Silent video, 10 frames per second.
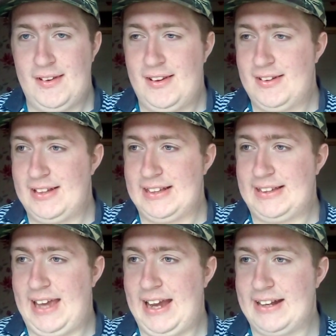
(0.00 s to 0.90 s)
These
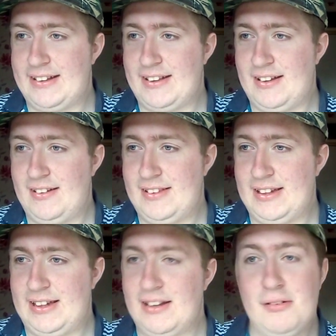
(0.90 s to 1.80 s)
kids, I think, you
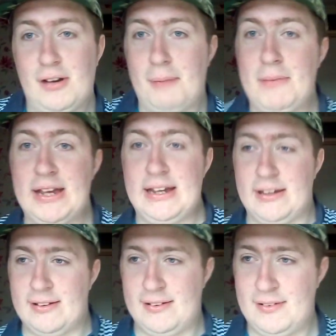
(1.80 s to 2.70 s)
know, look at me.
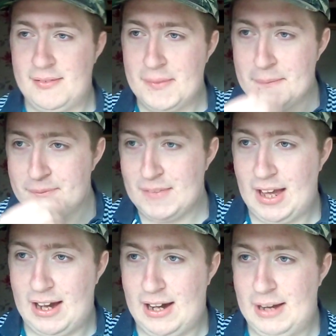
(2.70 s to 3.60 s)

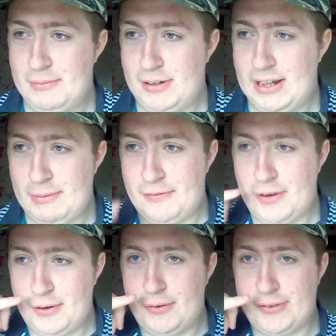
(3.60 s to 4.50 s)
I'm looking at my
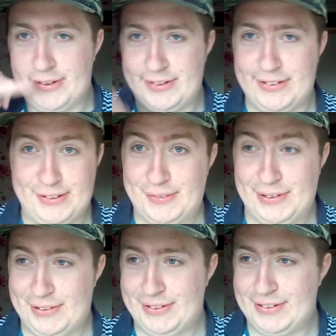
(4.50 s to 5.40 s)
phone. No, I'm
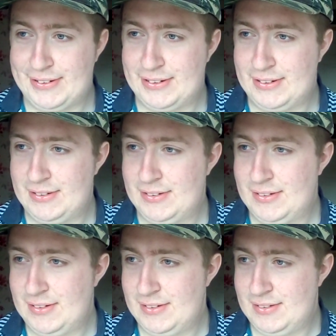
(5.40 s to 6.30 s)
doing.
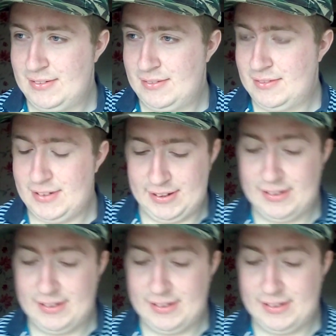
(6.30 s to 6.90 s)
Right.